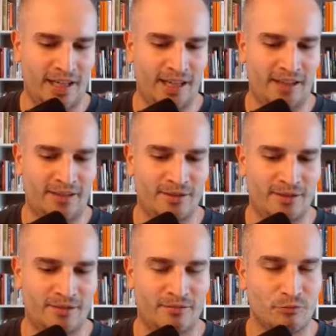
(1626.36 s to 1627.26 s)

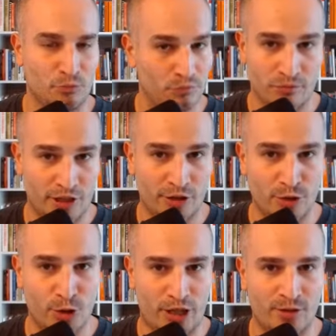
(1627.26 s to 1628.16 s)
And
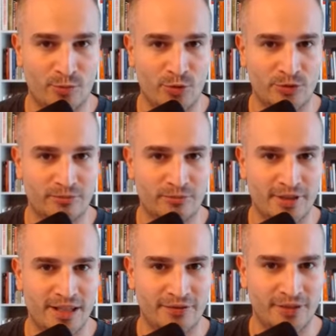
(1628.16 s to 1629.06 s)
understandable
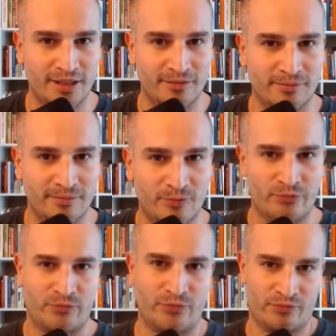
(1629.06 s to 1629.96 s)
given
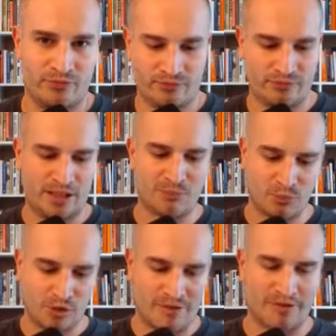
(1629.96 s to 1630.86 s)
like
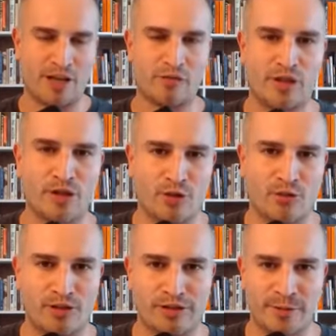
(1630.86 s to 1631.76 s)
you have a very rigid
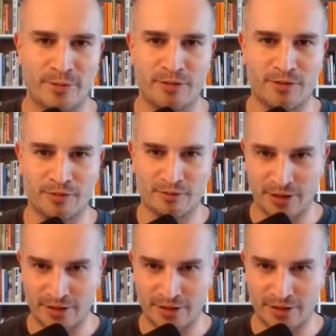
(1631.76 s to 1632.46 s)
quality about you right?